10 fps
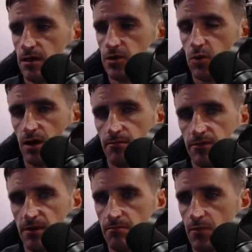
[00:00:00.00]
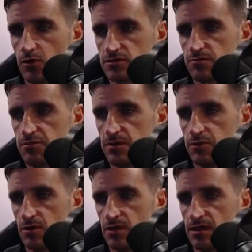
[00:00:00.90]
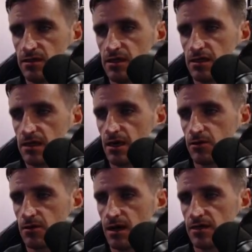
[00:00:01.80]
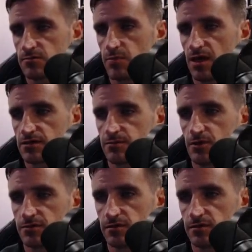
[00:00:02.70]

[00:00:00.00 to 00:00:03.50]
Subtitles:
You want the most people in the encounter as possible,